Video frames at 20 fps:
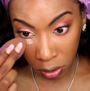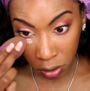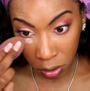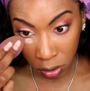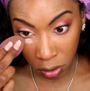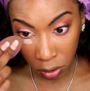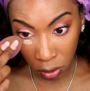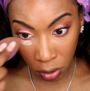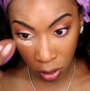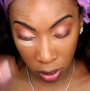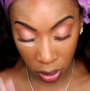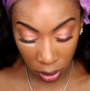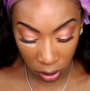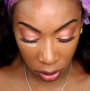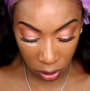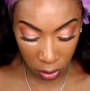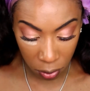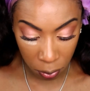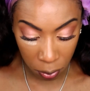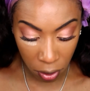so that I
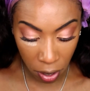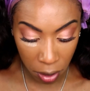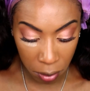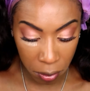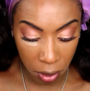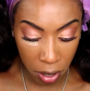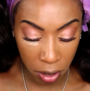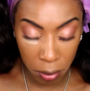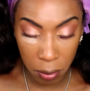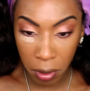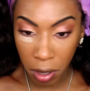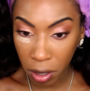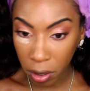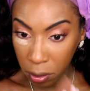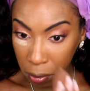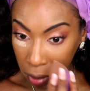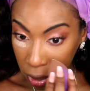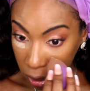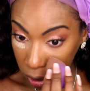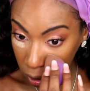can apply my
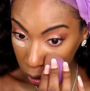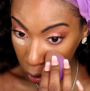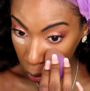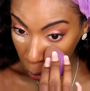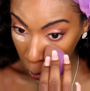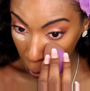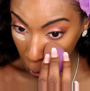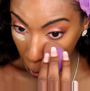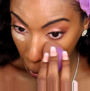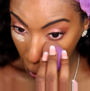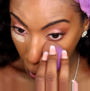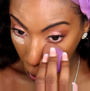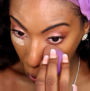bottom mascara,